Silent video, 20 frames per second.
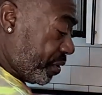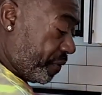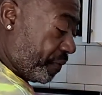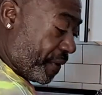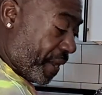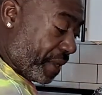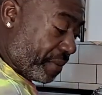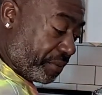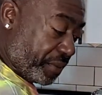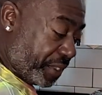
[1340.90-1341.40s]
if
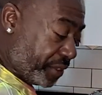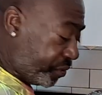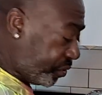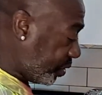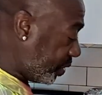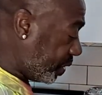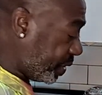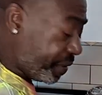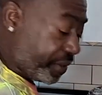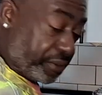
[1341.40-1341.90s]
I
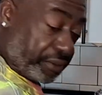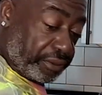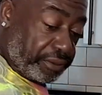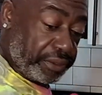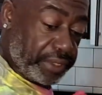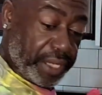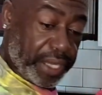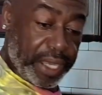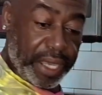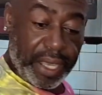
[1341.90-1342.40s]
mentioned it or
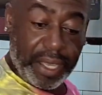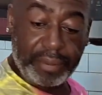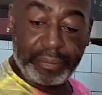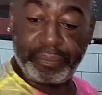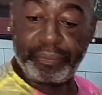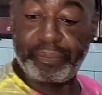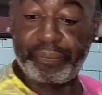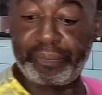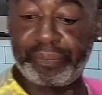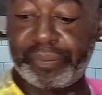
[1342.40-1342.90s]
not,
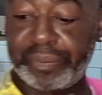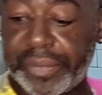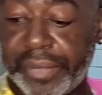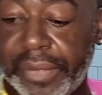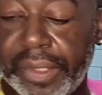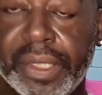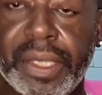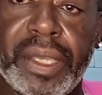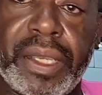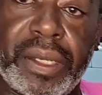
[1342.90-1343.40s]

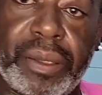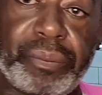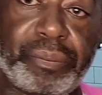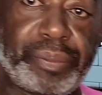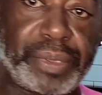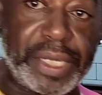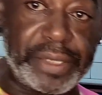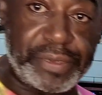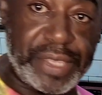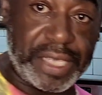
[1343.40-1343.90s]

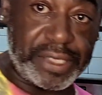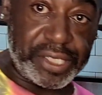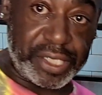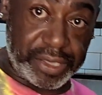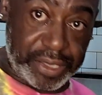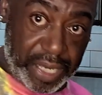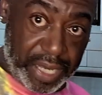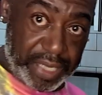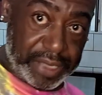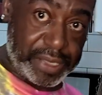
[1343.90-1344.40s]
but that's a
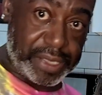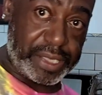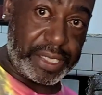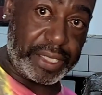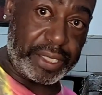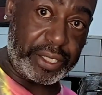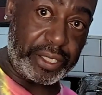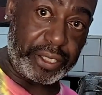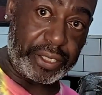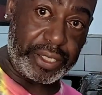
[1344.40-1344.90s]

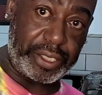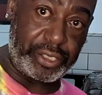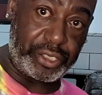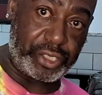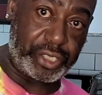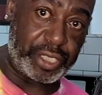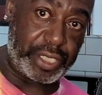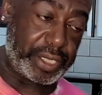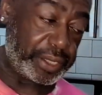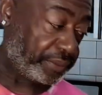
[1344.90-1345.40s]
non-stick cooking
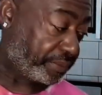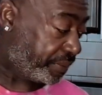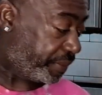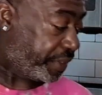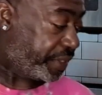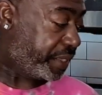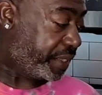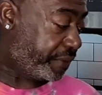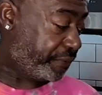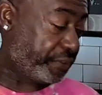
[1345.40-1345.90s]
sheet.
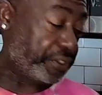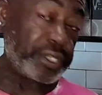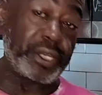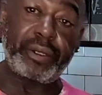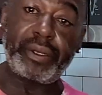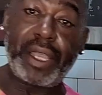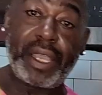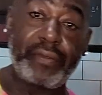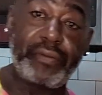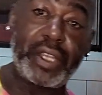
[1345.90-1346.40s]
If you don't
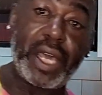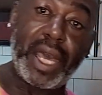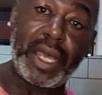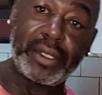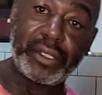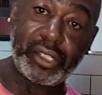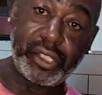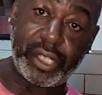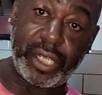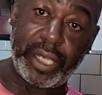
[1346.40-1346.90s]
have
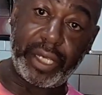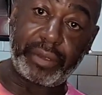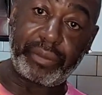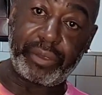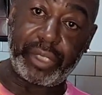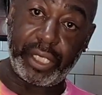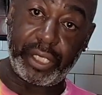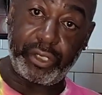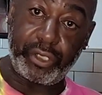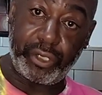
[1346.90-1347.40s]
non-stick,
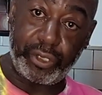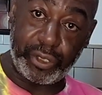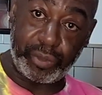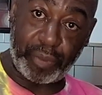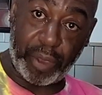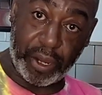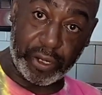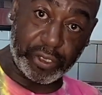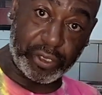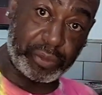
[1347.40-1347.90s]
then use
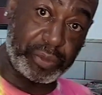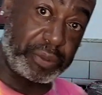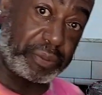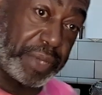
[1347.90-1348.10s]
parchment